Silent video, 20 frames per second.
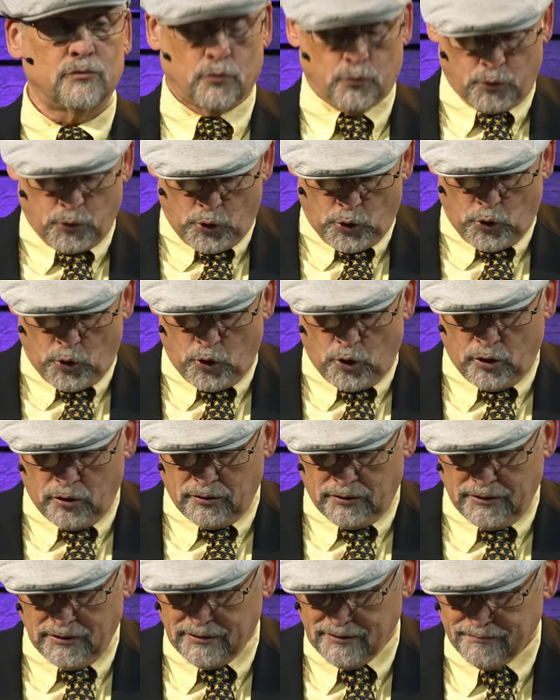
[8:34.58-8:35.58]

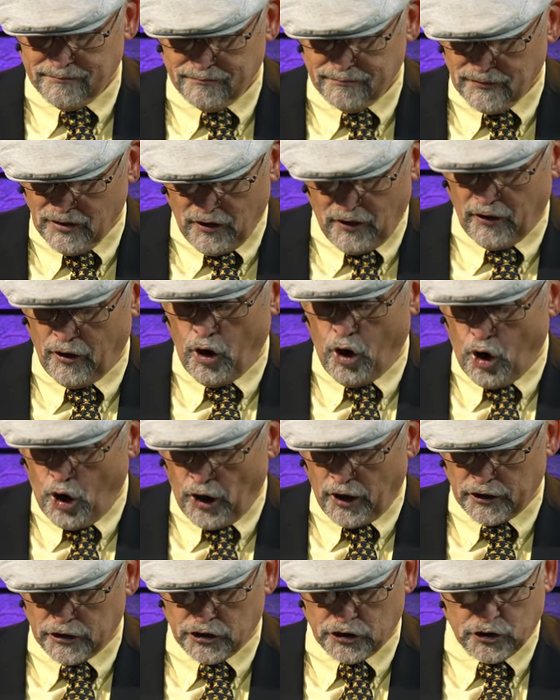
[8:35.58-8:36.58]
rule or
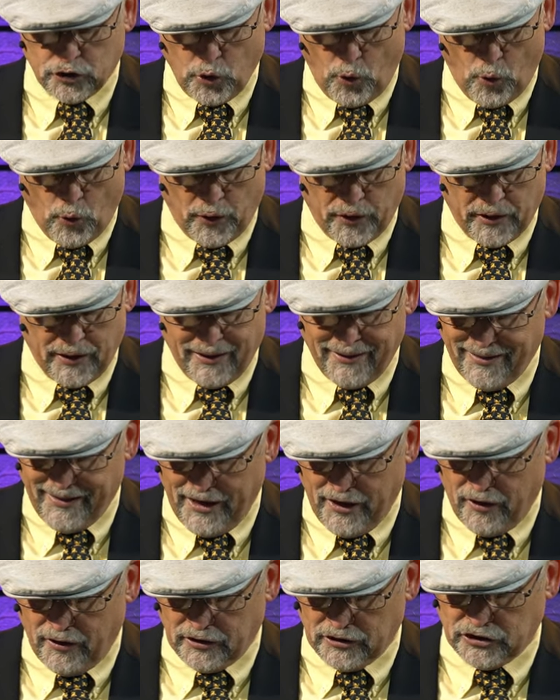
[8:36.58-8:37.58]
harsh toward
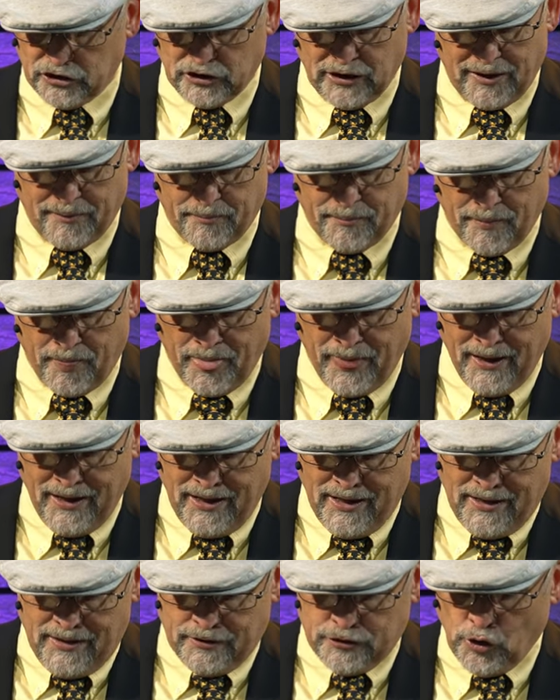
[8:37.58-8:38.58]
their sheep.
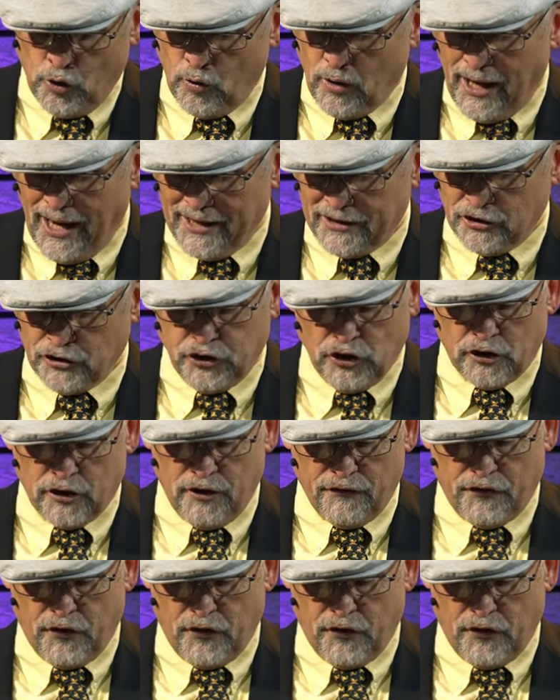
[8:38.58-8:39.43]
So God is looking